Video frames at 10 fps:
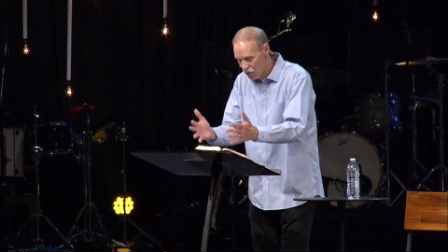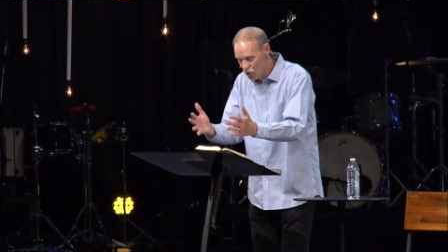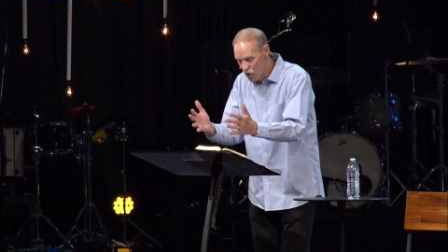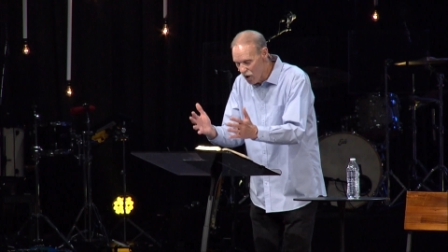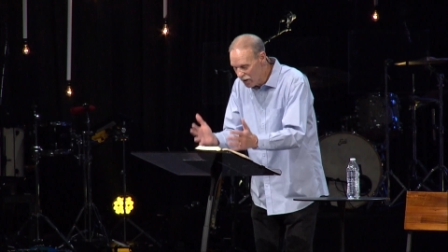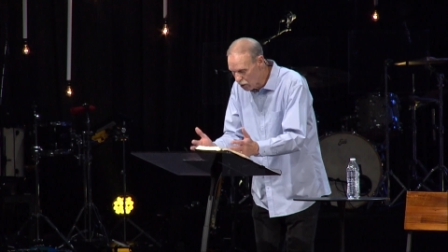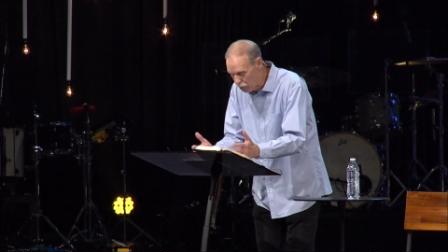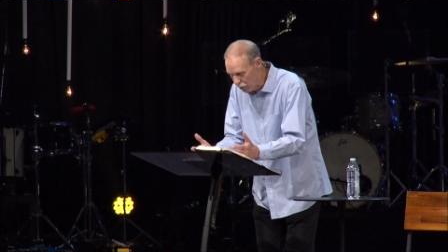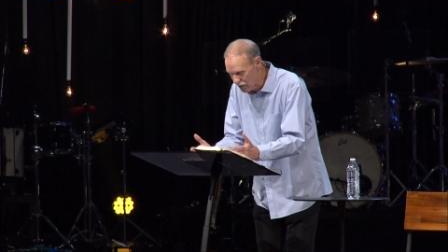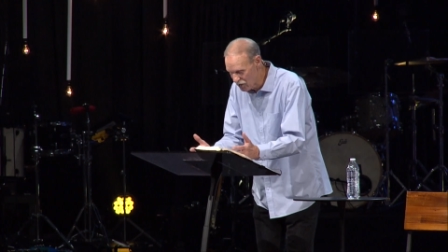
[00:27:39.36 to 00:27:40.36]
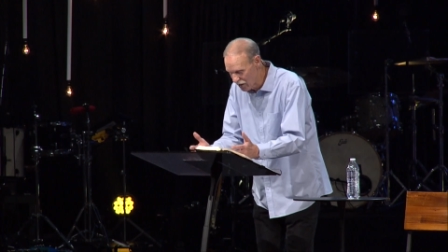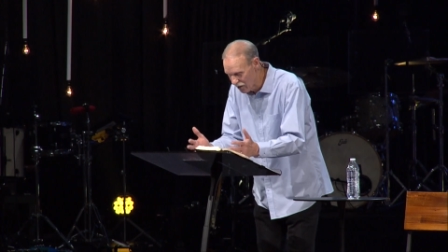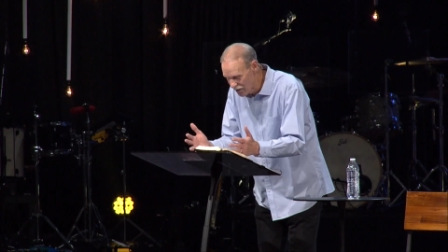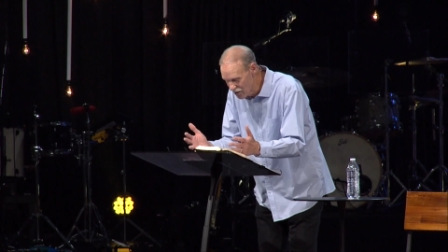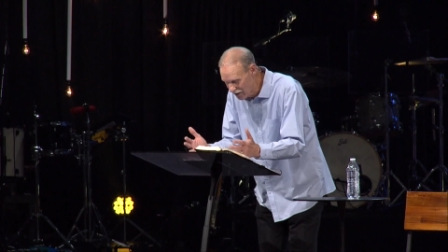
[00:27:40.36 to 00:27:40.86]
royal priesthood.
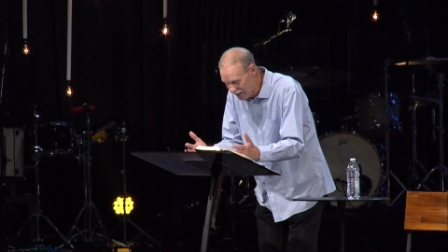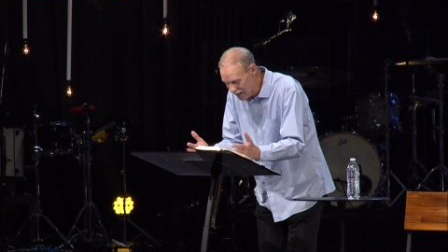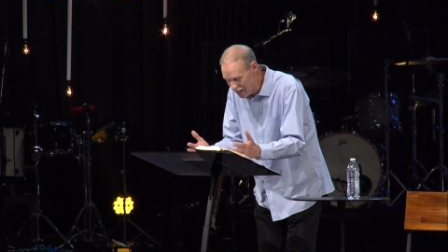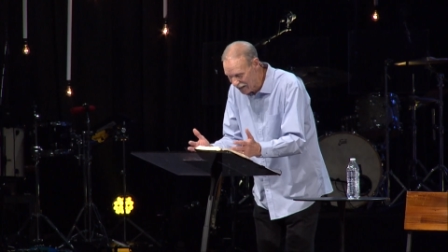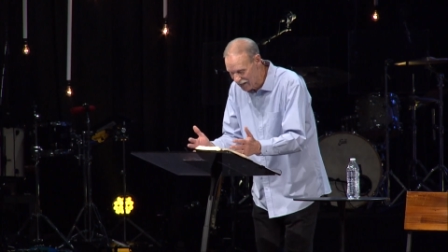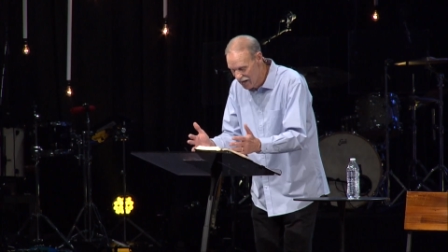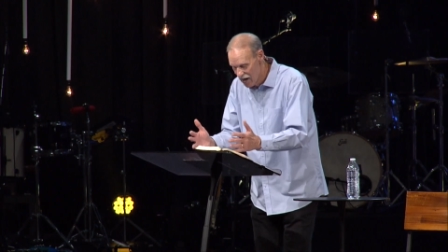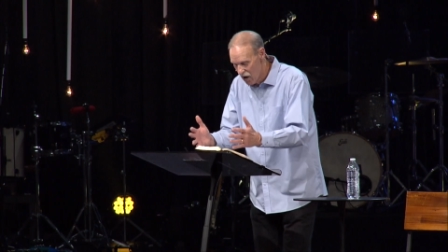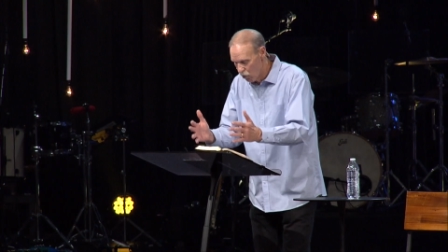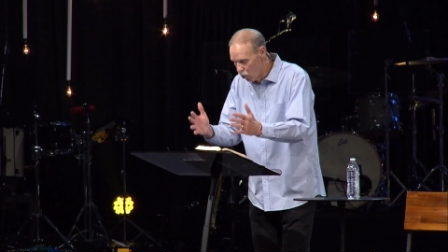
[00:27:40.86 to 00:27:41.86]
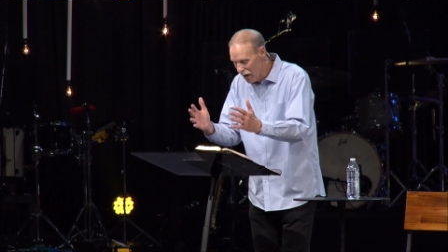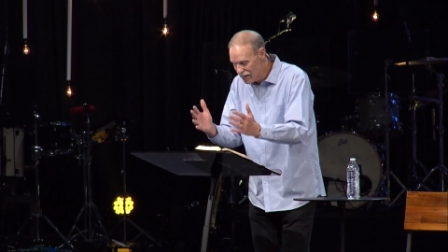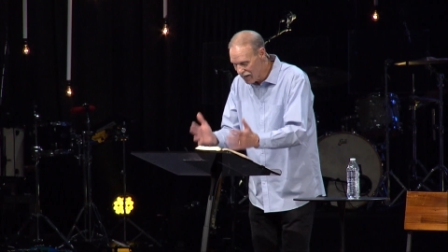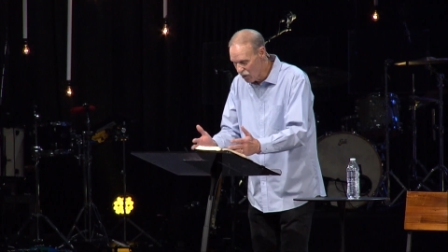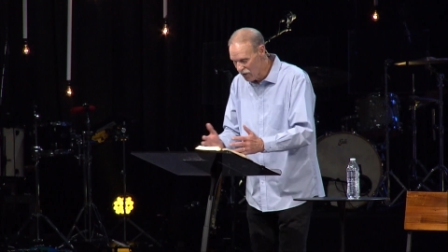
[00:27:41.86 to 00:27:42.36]
Are you kidding?
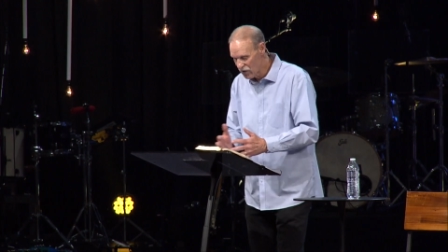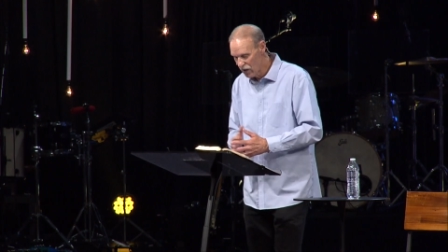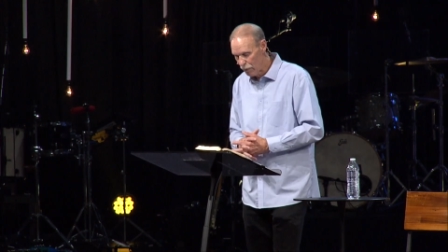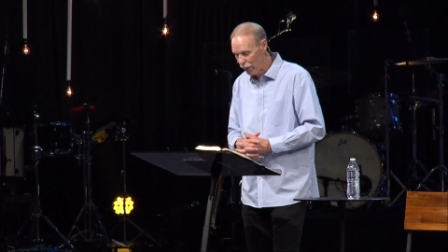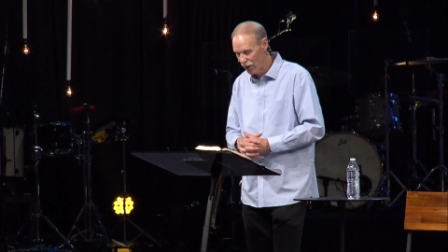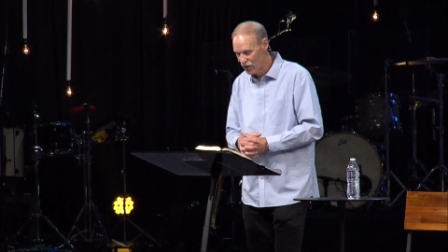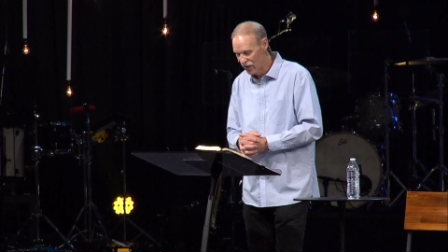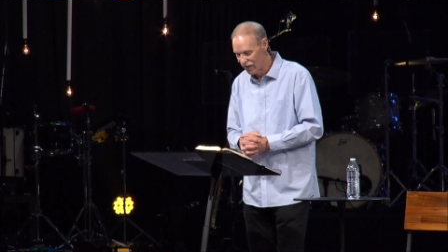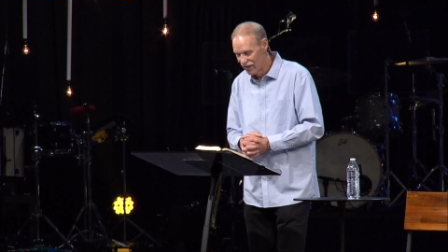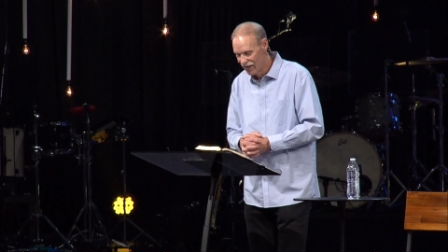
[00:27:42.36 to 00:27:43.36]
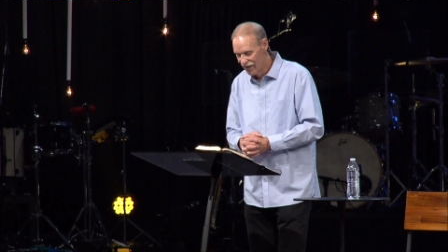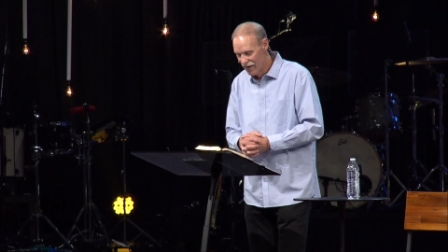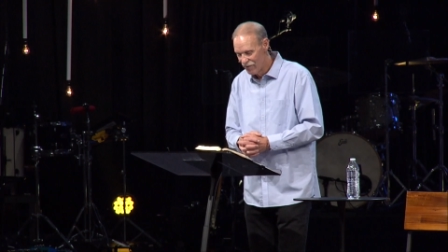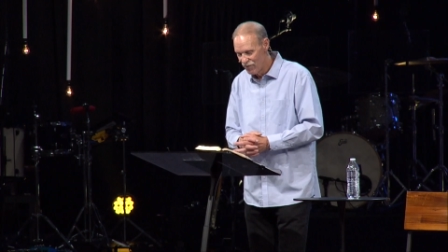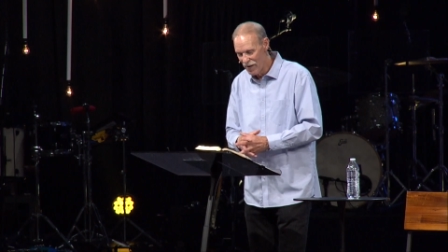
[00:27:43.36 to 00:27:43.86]
Once I wasn't a person.
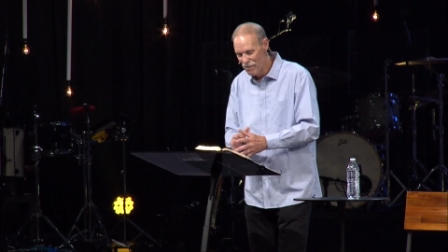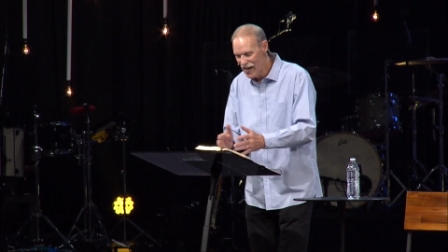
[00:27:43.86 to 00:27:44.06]
And